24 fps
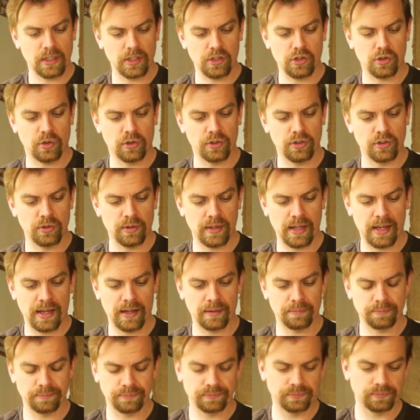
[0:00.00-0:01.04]
you could do
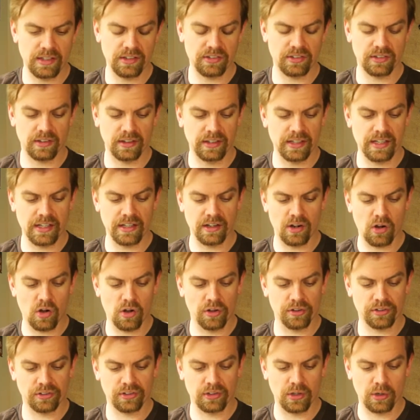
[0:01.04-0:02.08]
that. This lid
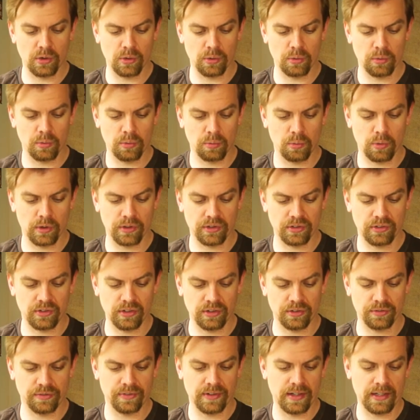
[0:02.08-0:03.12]
also works
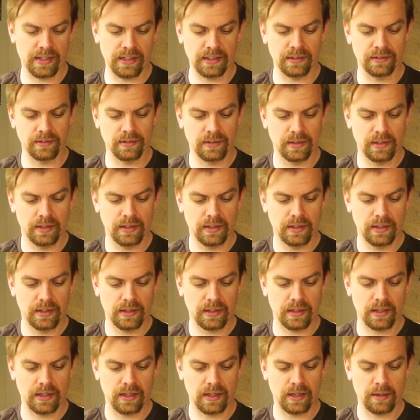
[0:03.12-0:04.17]
just fine.
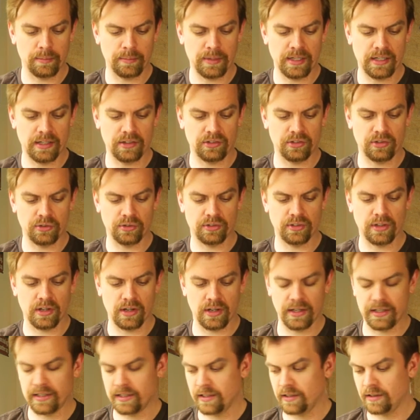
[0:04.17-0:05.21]
I mean, as you
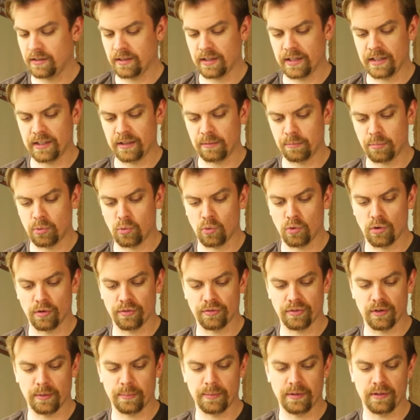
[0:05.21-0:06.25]
saw, I can pour
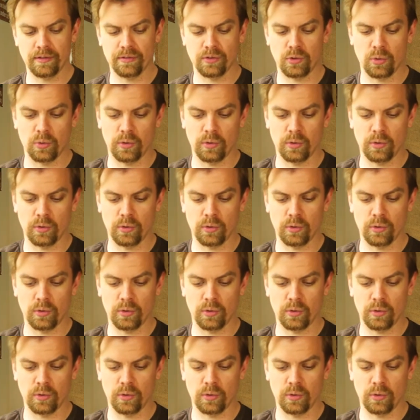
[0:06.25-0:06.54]
from it, of